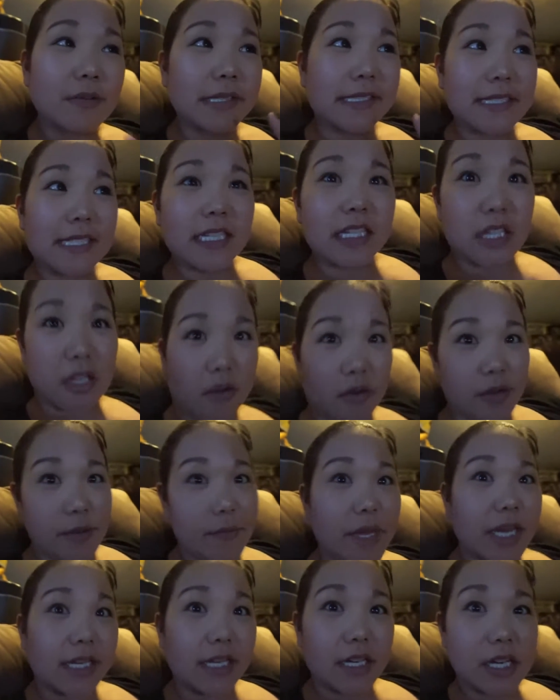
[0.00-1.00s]
was
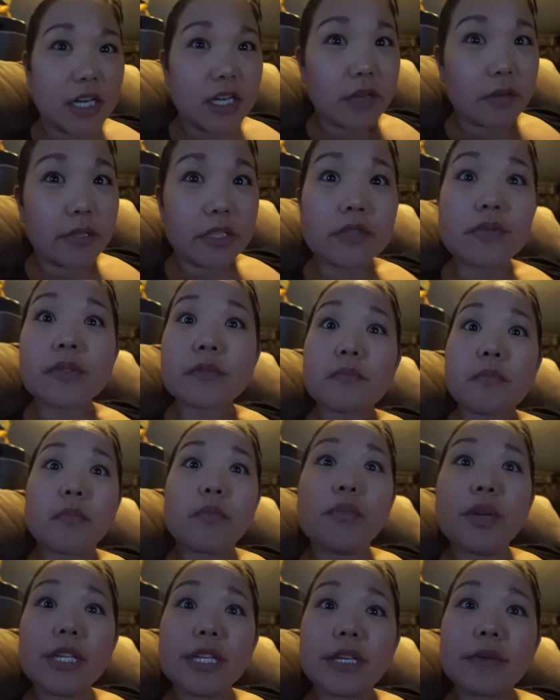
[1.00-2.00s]
lilikoi panna cotta, which was
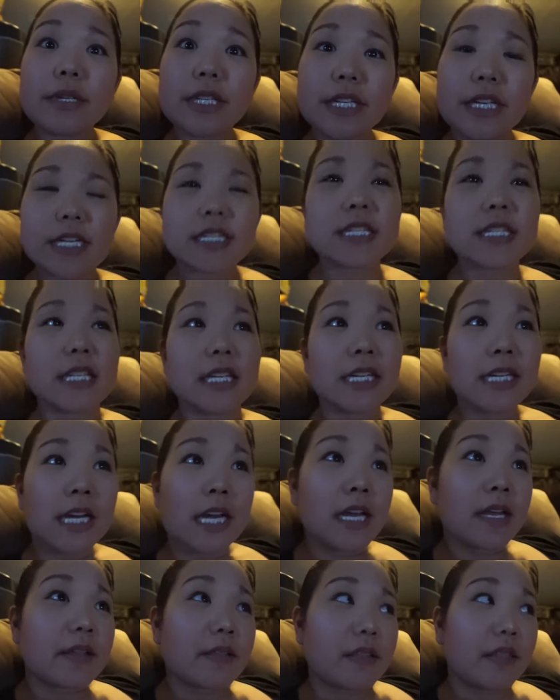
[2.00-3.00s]
really, really excellent.
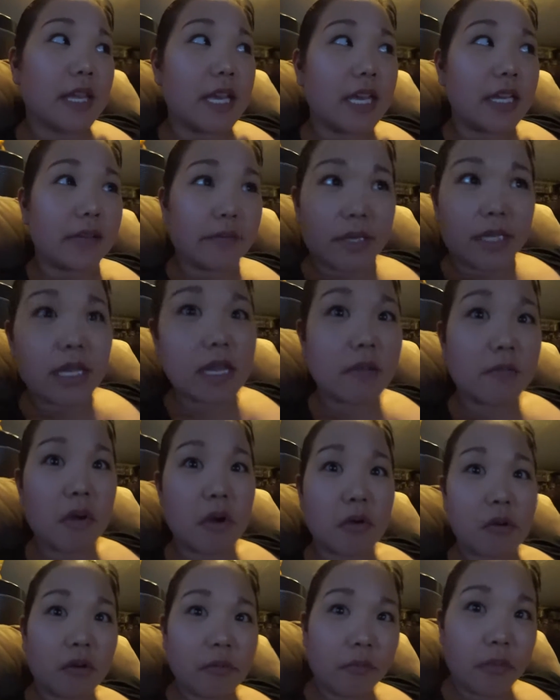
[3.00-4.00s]
Then we came
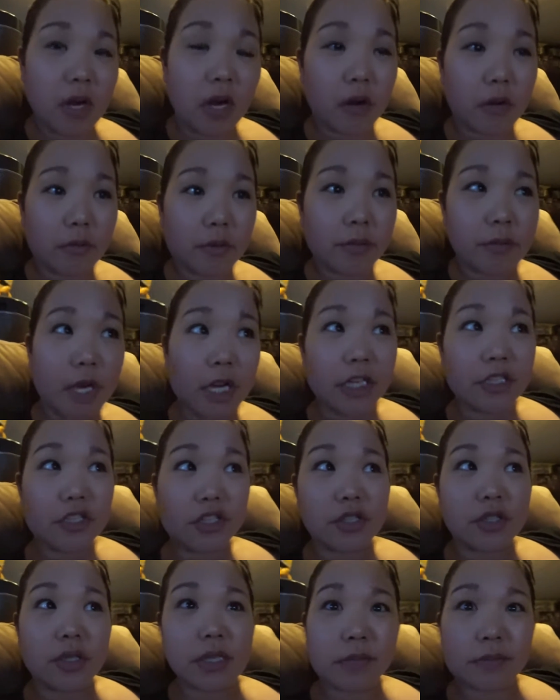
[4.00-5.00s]
home, we
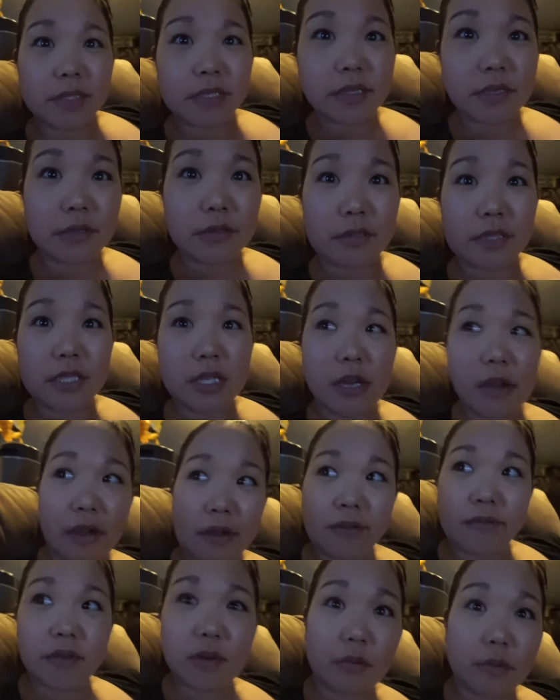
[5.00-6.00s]
watched two episodes
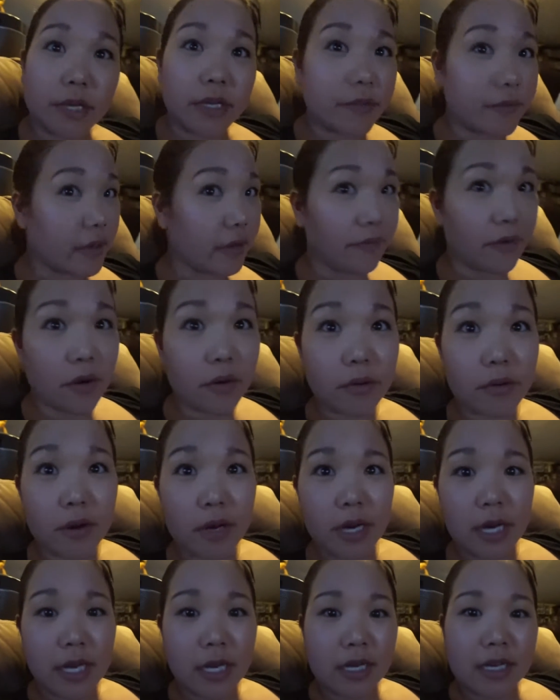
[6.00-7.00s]
of Boy 5
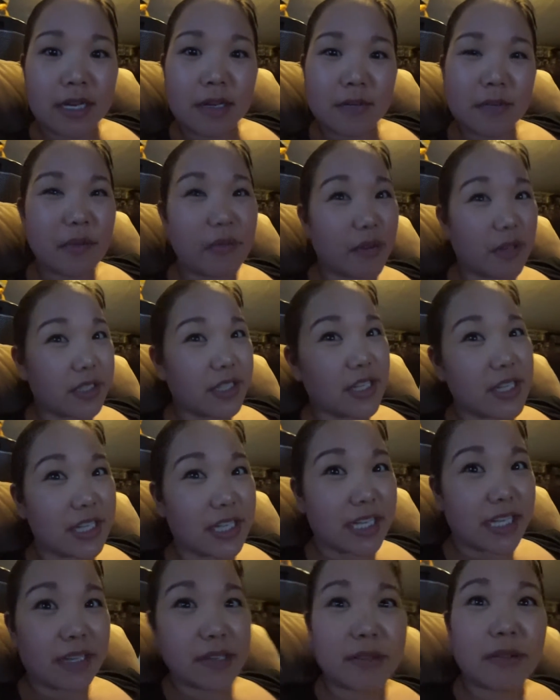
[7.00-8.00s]
before
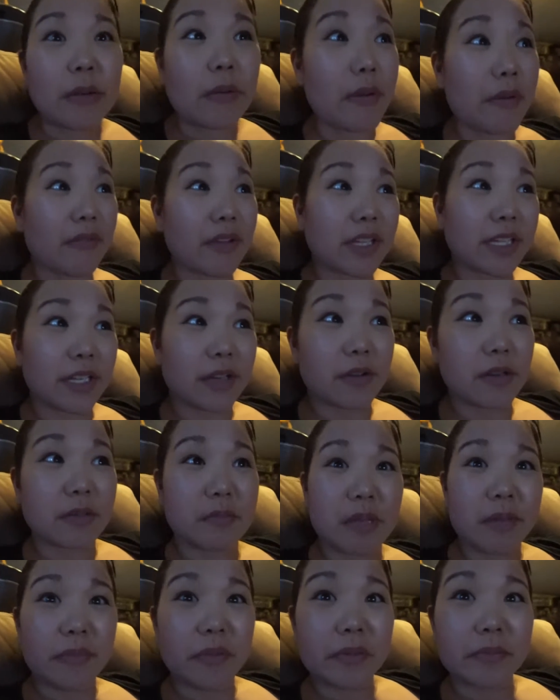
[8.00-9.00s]
turning in. We feel like
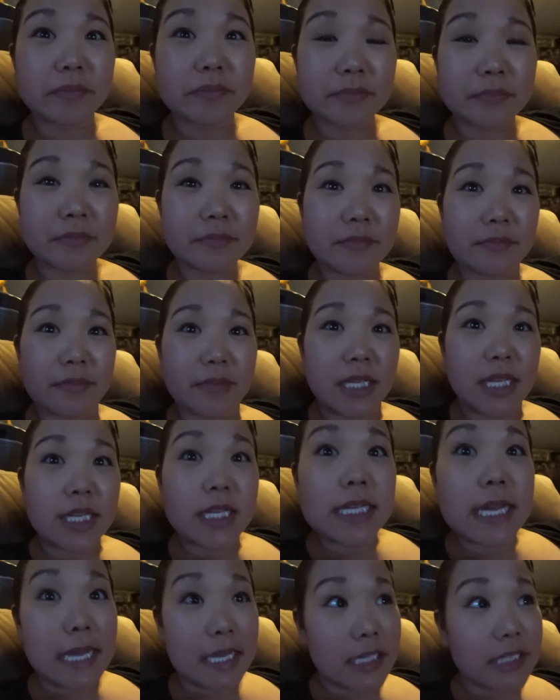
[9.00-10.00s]
old people.
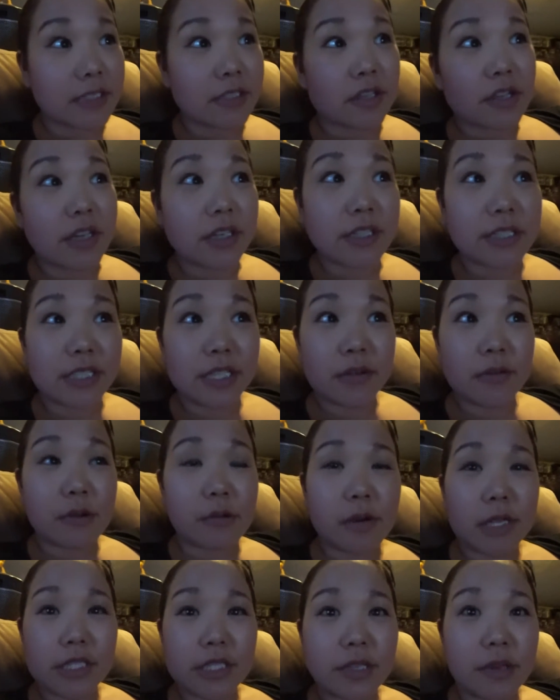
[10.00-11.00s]
And currently we're
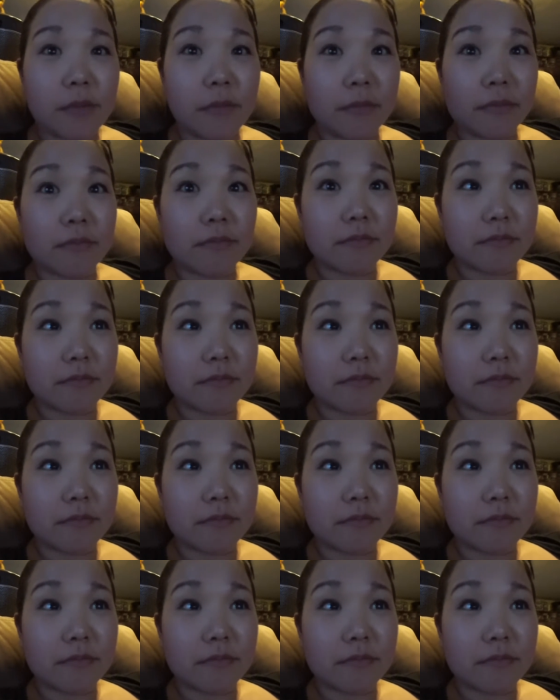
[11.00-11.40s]
watching